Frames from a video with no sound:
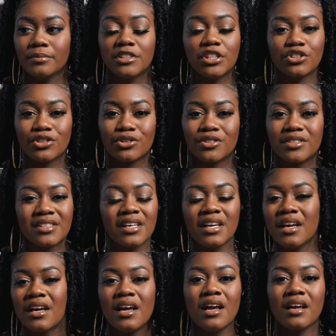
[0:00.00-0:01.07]
scissors
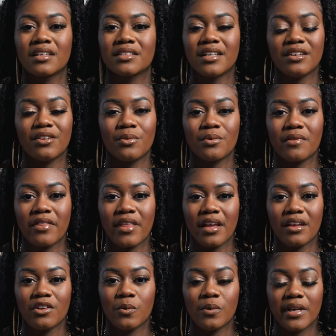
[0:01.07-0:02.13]
because I don't
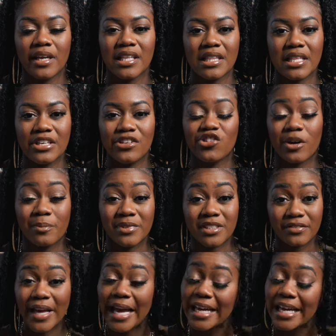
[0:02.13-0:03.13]
think you would get the sharpest of